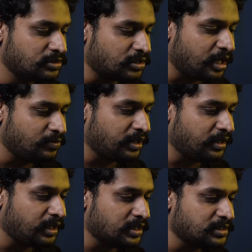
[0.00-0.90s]
So I'm
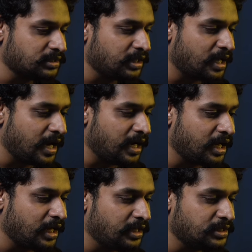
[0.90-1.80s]
increasing the
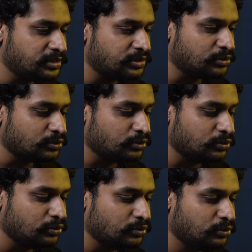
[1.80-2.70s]
highlights to
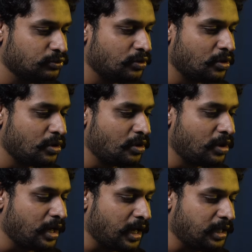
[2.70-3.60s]

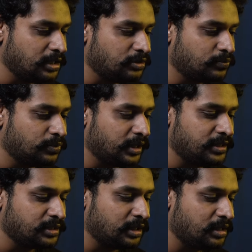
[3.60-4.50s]

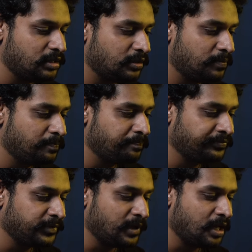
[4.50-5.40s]
82%,
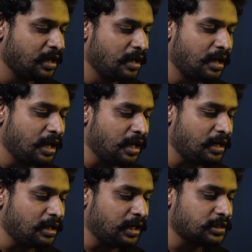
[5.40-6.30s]

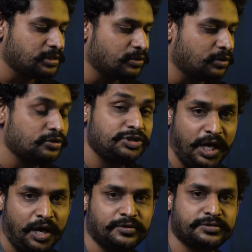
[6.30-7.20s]
and let's go to
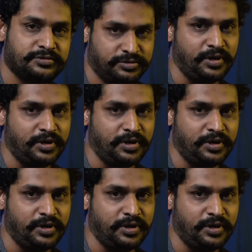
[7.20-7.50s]
shadows.